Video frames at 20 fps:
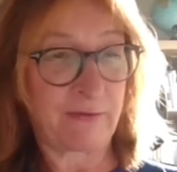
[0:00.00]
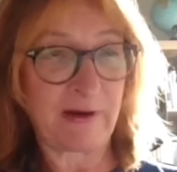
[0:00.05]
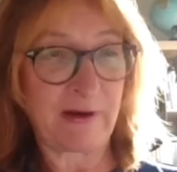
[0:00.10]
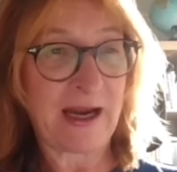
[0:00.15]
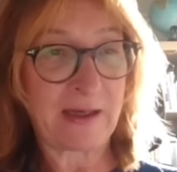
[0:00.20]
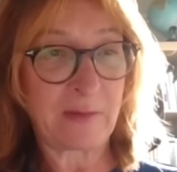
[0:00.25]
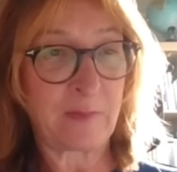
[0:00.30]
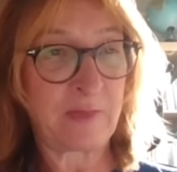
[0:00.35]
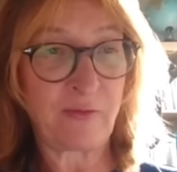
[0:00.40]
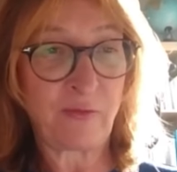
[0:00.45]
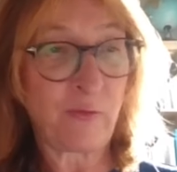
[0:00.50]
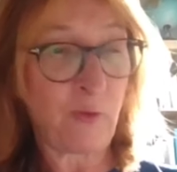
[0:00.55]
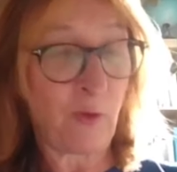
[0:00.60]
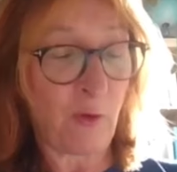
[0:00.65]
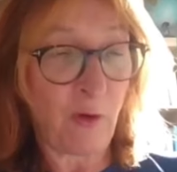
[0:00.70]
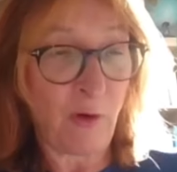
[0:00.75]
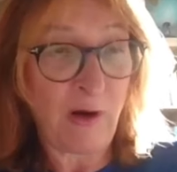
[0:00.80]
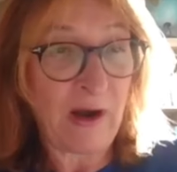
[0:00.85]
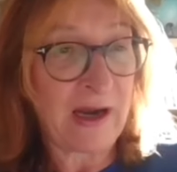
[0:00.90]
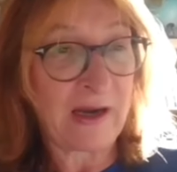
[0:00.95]
read
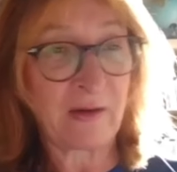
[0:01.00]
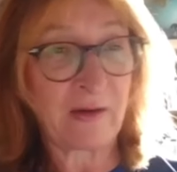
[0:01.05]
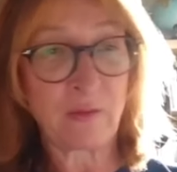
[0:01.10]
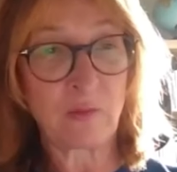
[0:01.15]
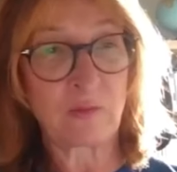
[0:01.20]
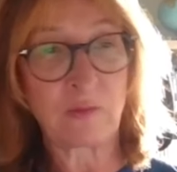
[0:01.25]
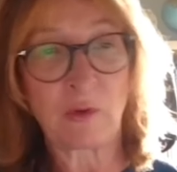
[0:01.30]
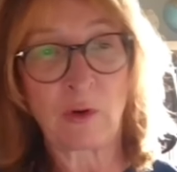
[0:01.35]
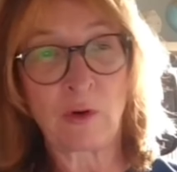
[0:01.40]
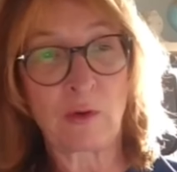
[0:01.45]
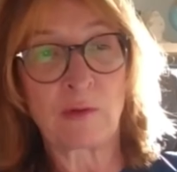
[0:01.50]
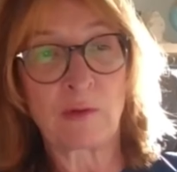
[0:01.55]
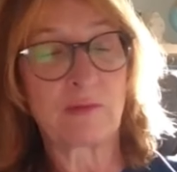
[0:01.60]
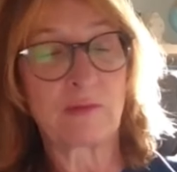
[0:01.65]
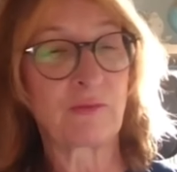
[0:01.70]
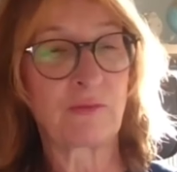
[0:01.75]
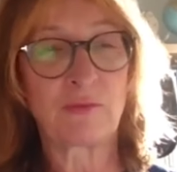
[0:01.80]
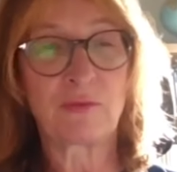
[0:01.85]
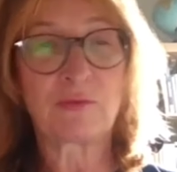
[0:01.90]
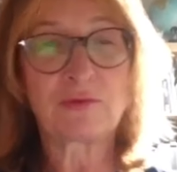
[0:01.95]
before
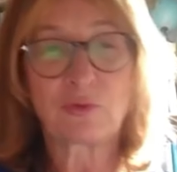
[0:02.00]
or